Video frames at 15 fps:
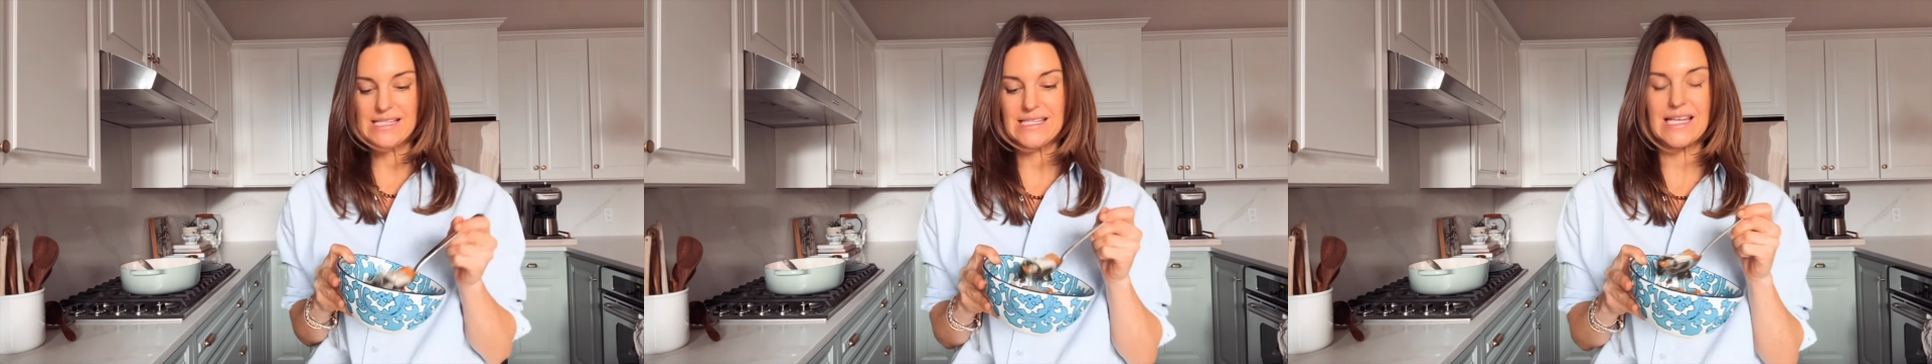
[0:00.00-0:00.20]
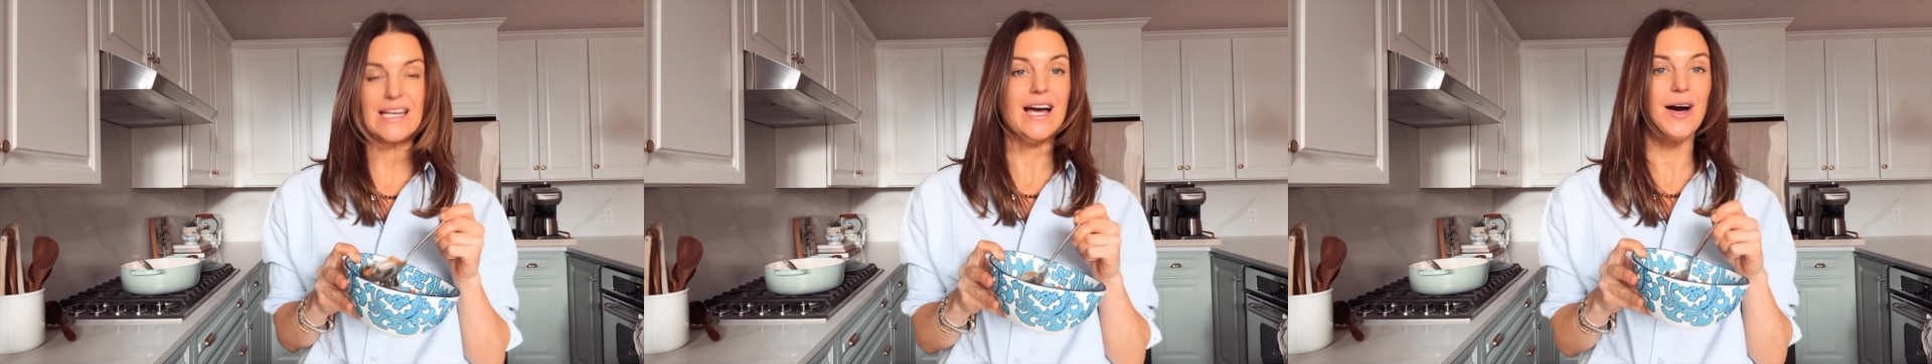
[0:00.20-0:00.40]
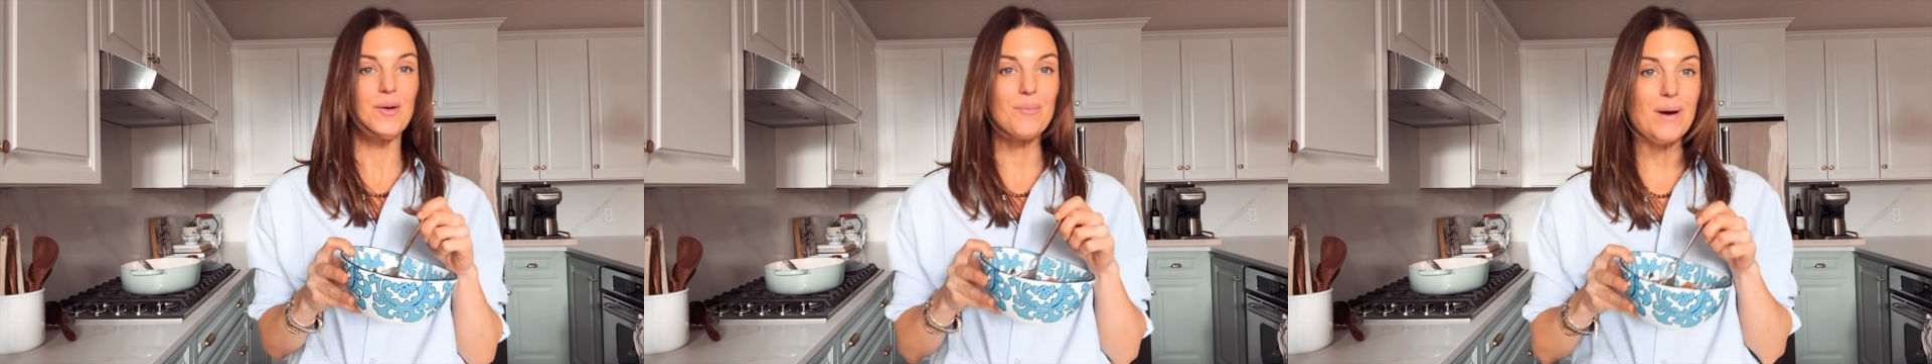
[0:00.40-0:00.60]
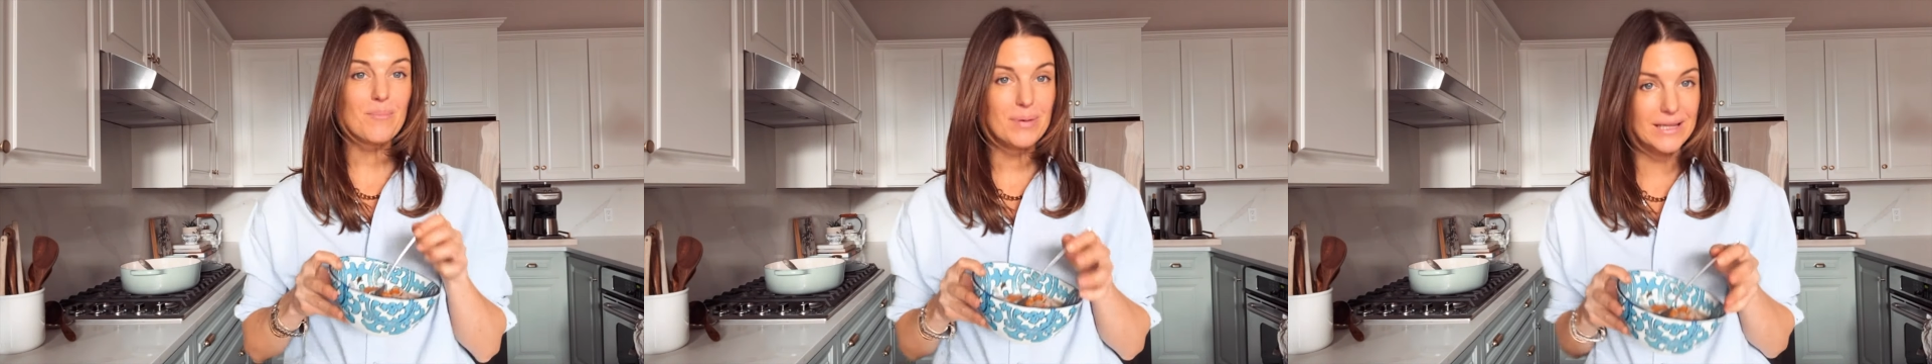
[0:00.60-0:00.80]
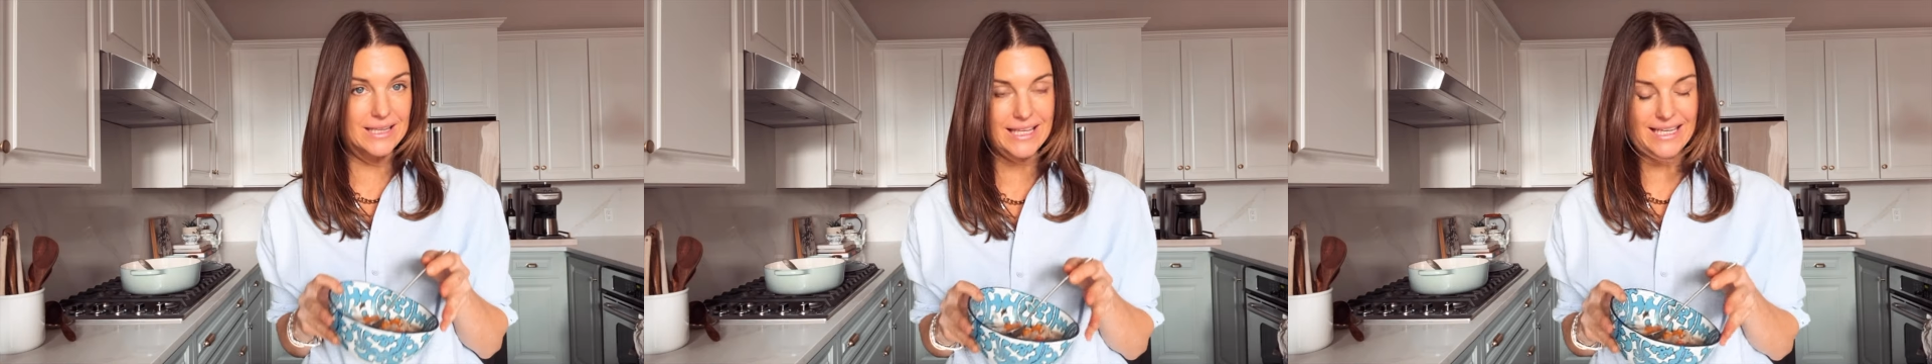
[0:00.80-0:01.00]
is
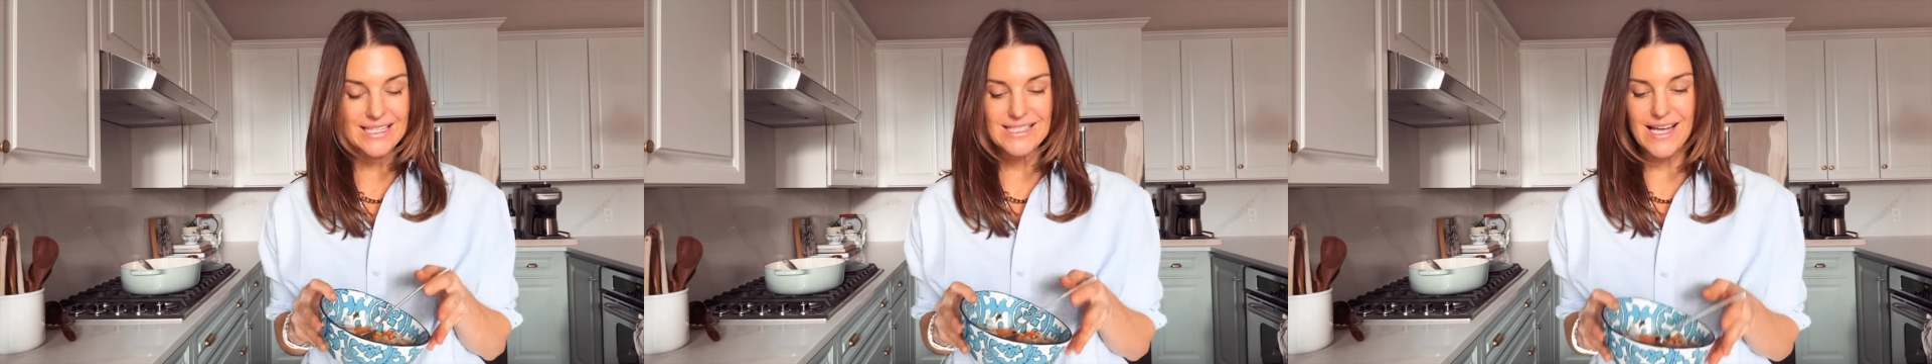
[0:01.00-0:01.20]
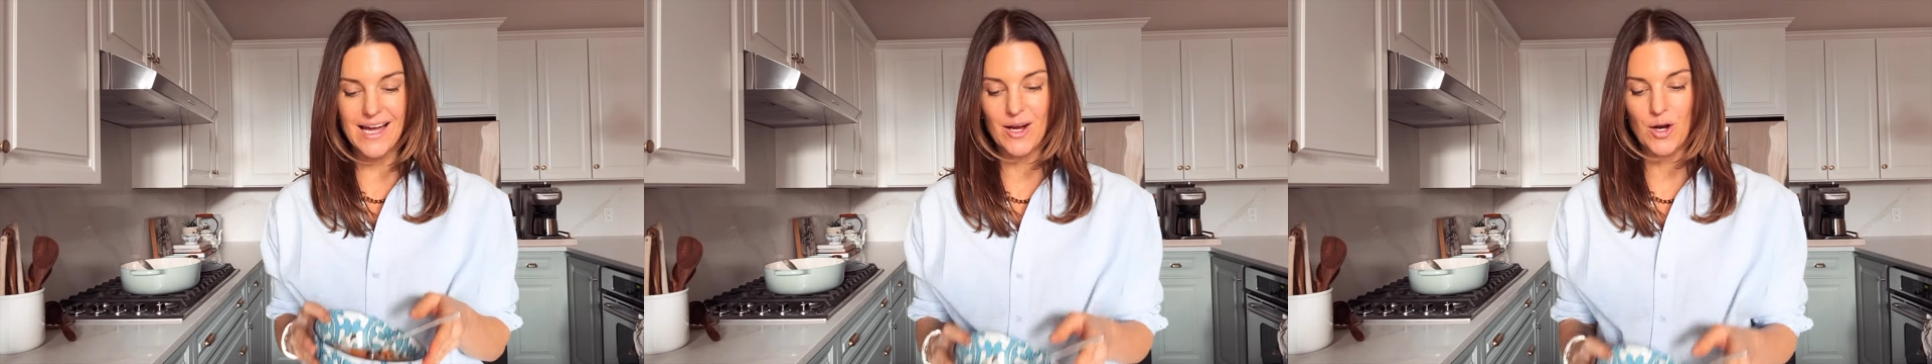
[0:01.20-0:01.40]
complete.